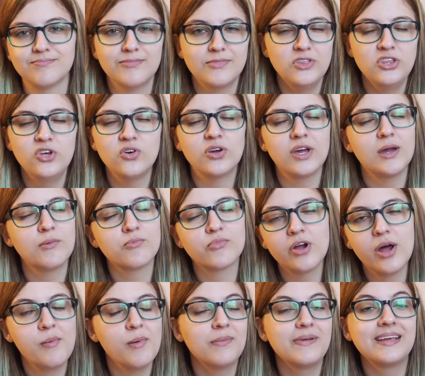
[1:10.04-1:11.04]
You can
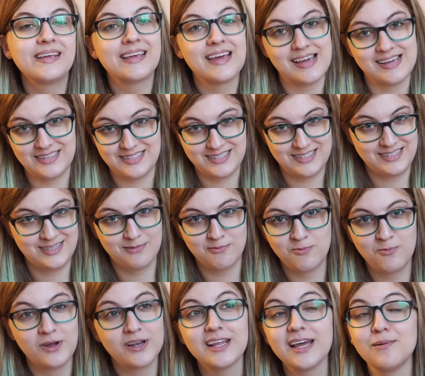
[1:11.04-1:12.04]
probably guess
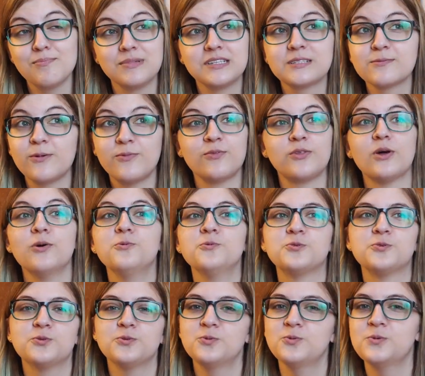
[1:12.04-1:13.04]
what happens with
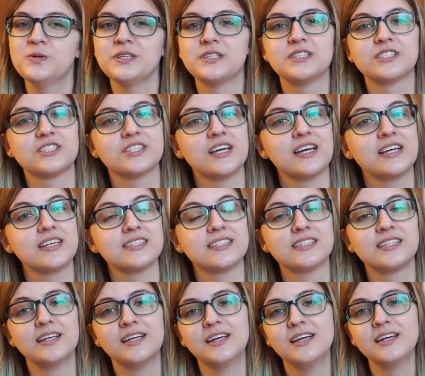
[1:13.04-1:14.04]
those two. It's
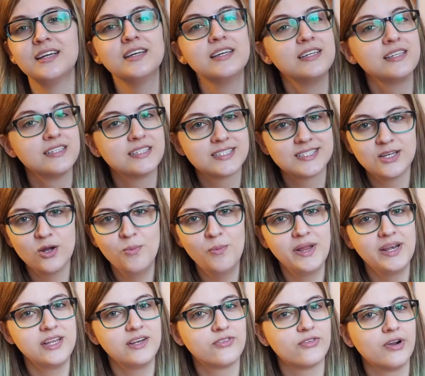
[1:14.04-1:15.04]
just so
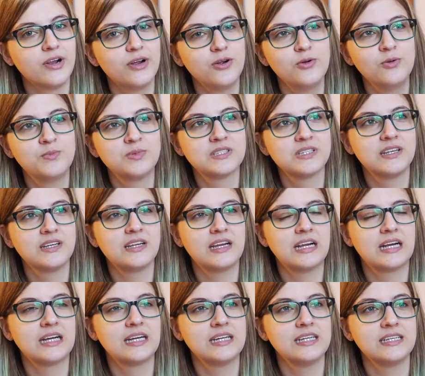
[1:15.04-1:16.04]
many tropes.
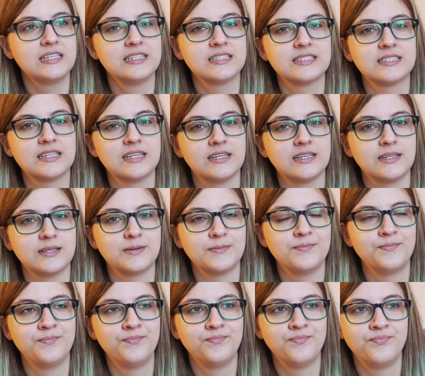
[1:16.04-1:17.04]
There is a
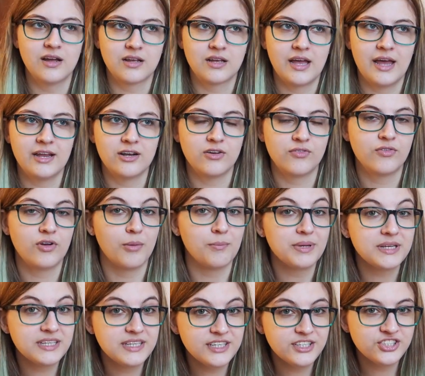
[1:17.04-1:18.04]
kind of
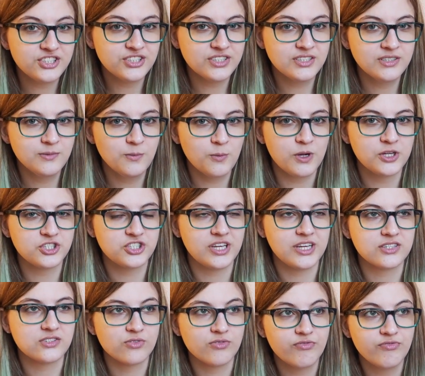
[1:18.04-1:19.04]
competition where she
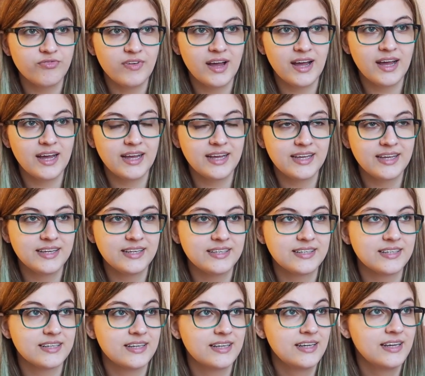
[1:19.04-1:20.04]
has to
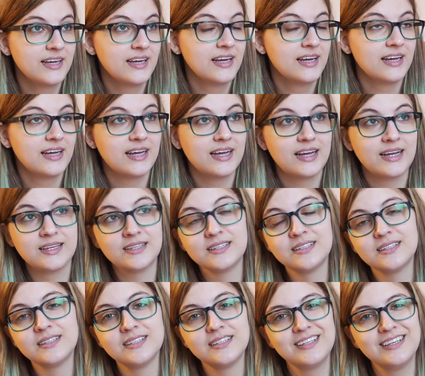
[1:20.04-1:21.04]
fight and
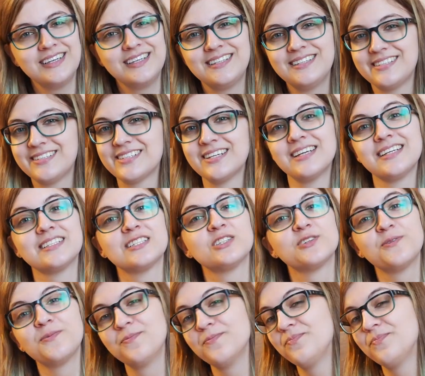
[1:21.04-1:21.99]
it's just